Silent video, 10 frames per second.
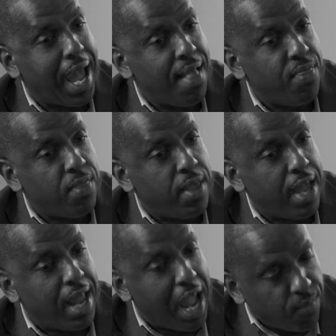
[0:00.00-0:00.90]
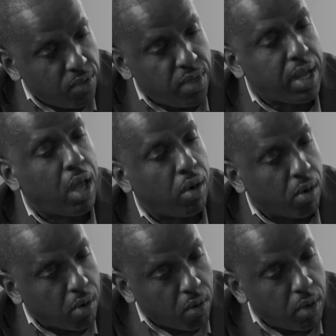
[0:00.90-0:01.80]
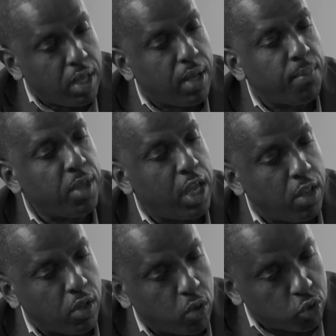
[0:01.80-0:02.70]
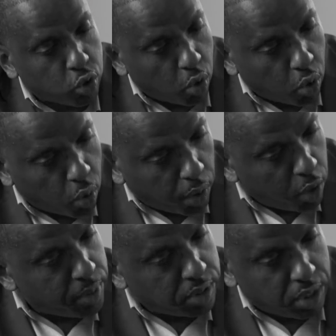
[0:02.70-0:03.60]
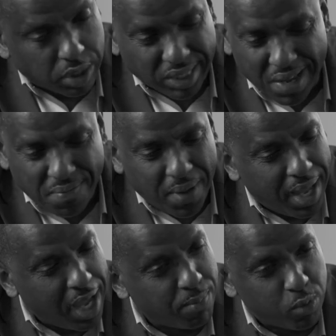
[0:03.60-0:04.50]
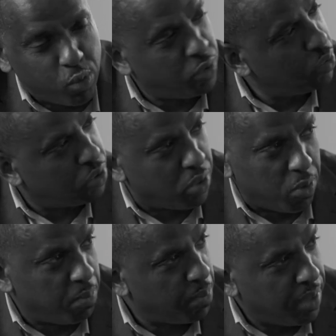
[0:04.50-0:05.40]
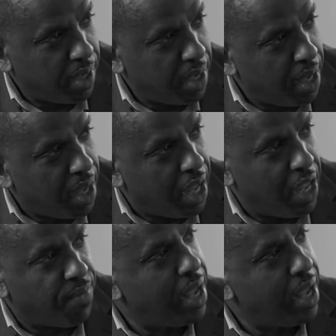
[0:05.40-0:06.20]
And everything I learned in those earlier positions, if I had moved too soon, if